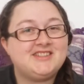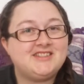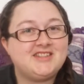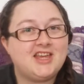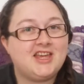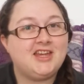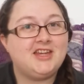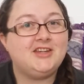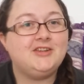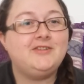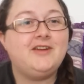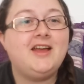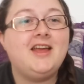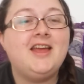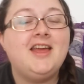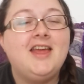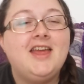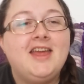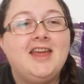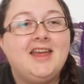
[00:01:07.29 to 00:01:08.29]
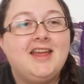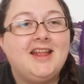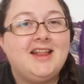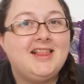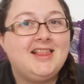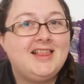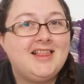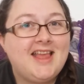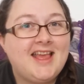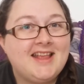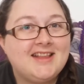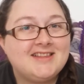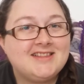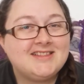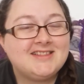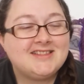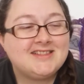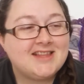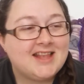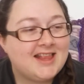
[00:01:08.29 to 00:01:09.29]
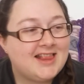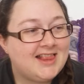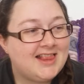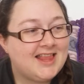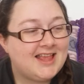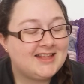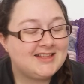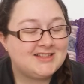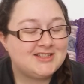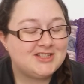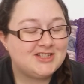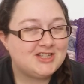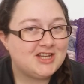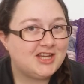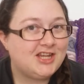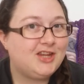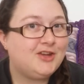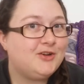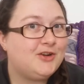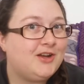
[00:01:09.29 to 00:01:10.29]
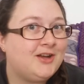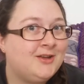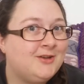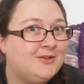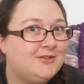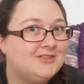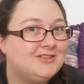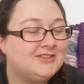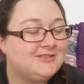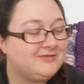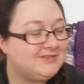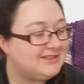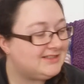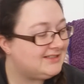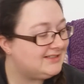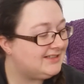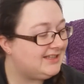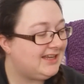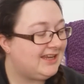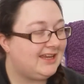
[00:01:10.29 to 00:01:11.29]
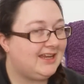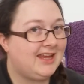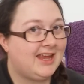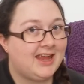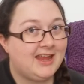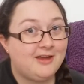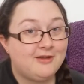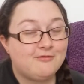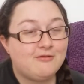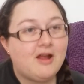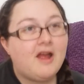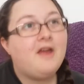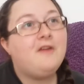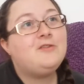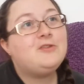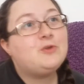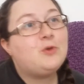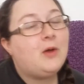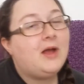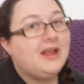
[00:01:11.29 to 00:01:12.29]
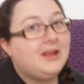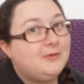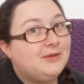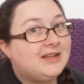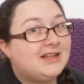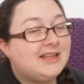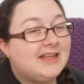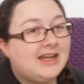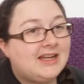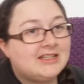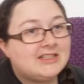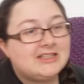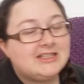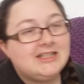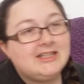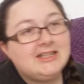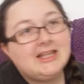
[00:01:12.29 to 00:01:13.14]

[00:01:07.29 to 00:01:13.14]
so let's show you what I ordered recently. It arrived quite quickly actually.